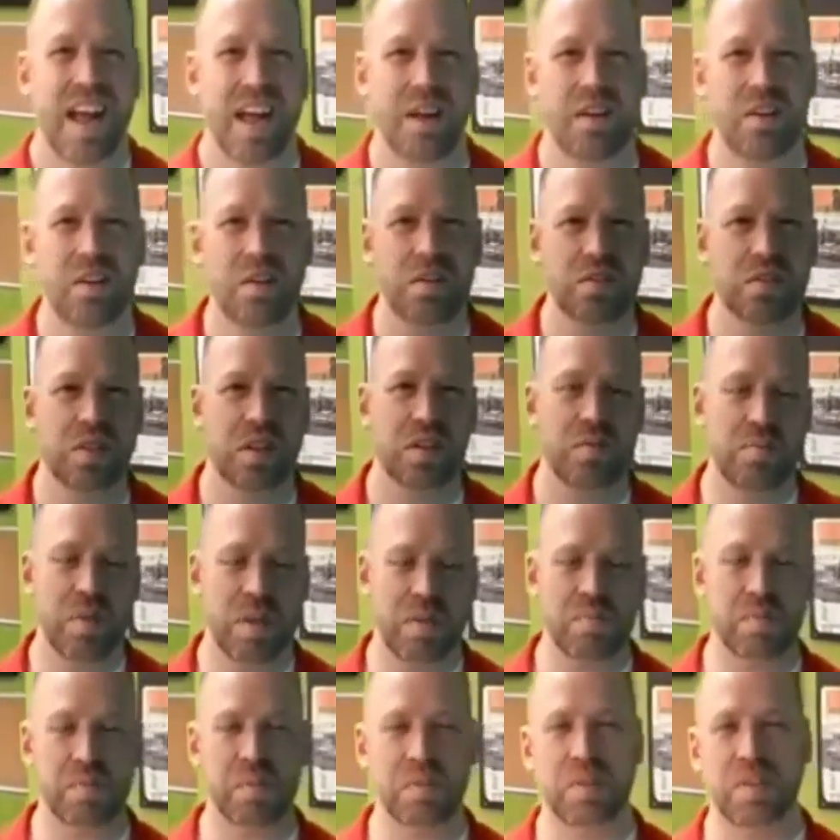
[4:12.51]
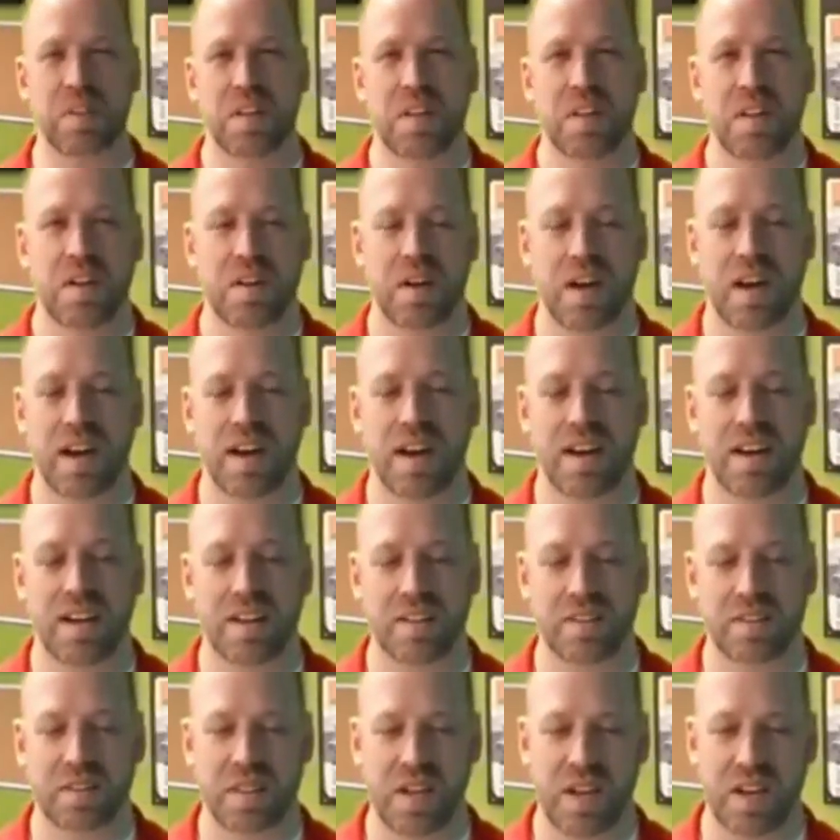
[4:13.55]
And usually people
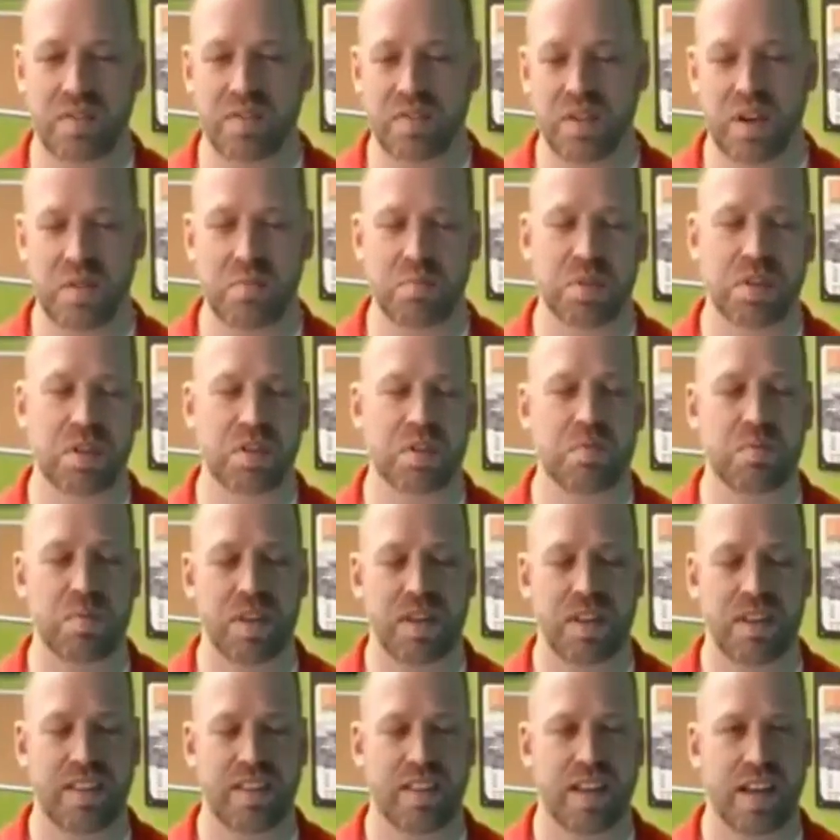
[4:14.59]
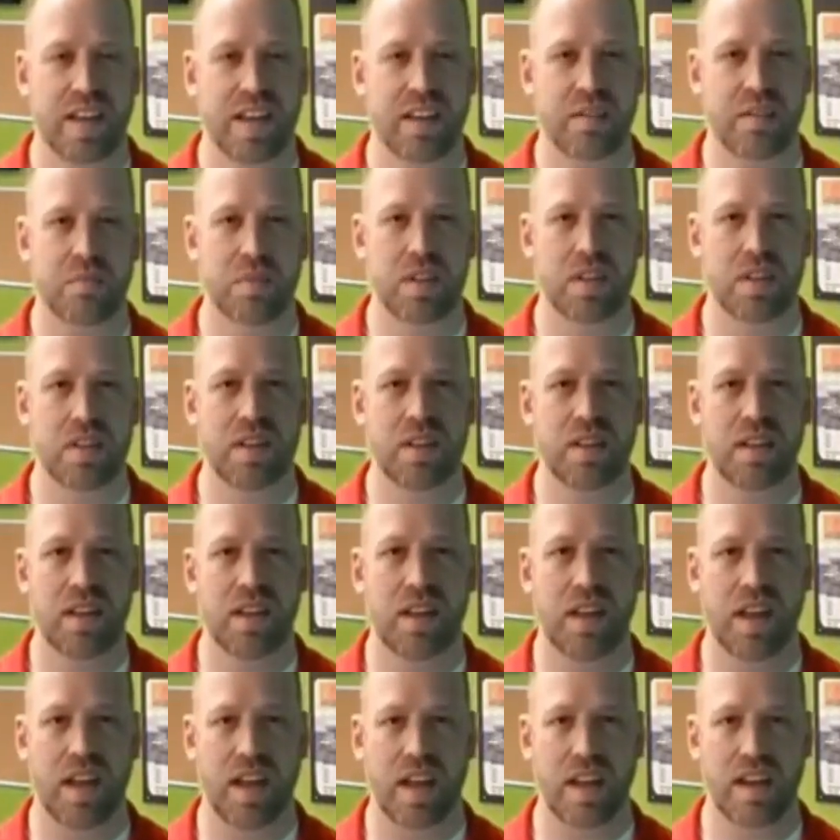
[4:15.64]
soften up a little bit at that, but
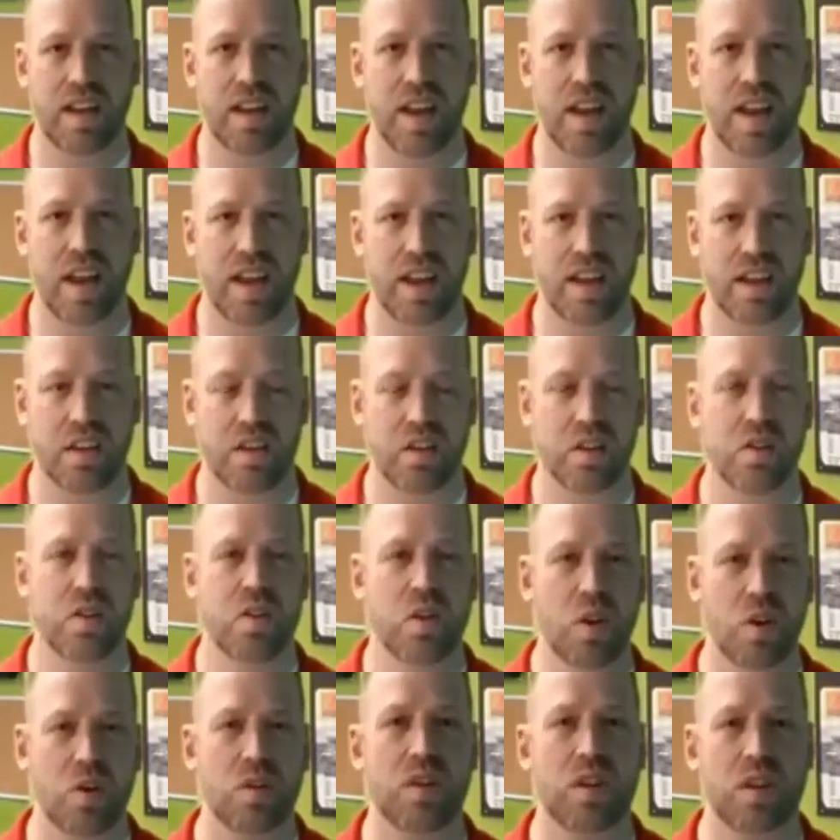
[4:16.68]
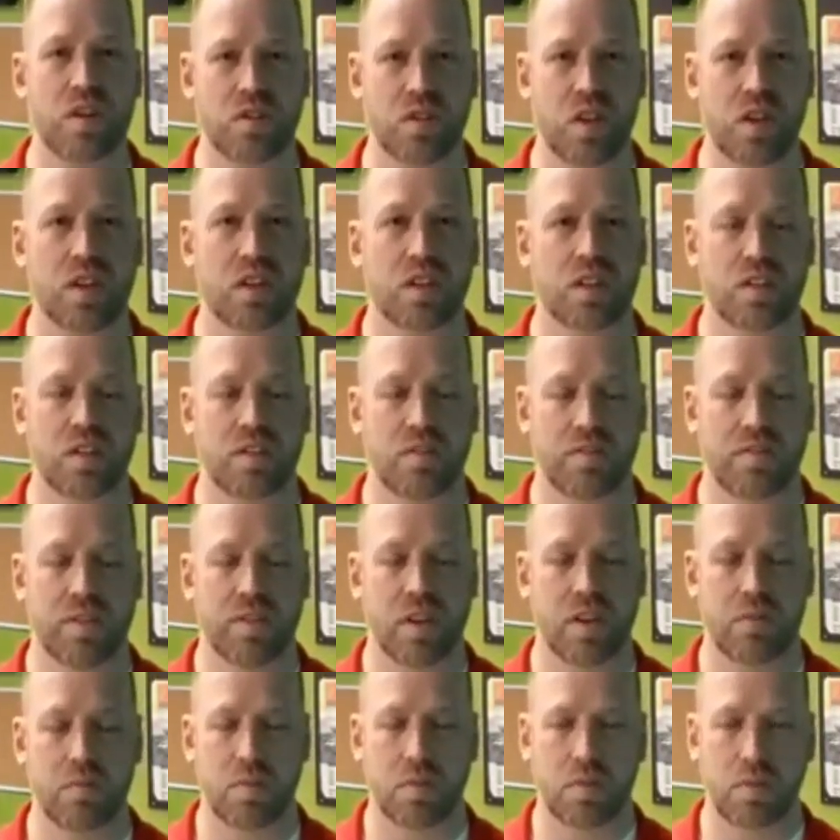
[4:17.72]
and know that it's all in good
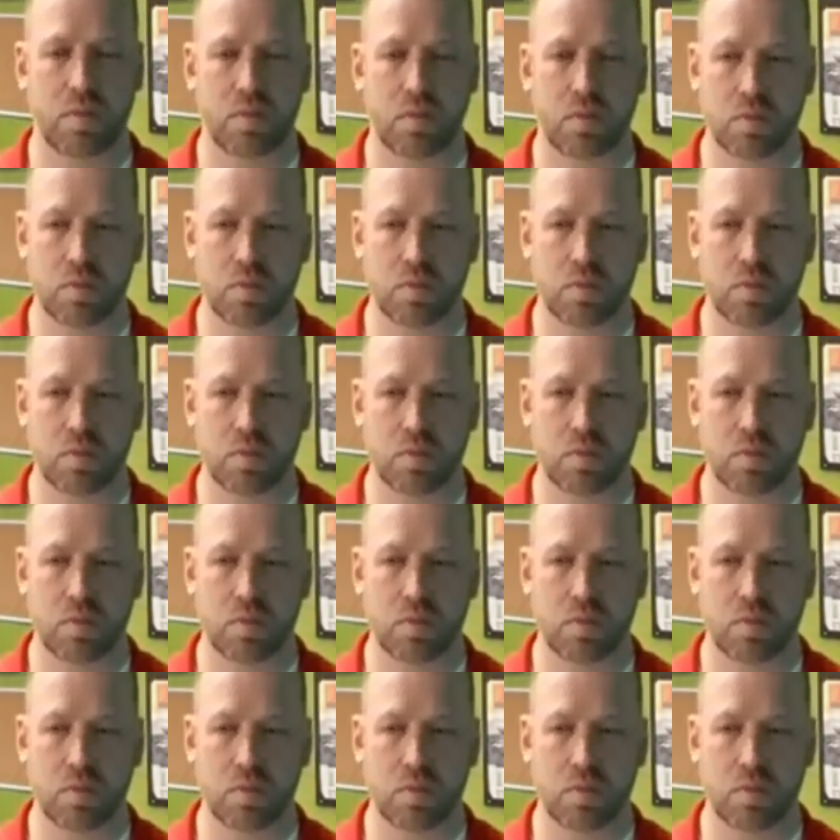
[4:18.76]
fun.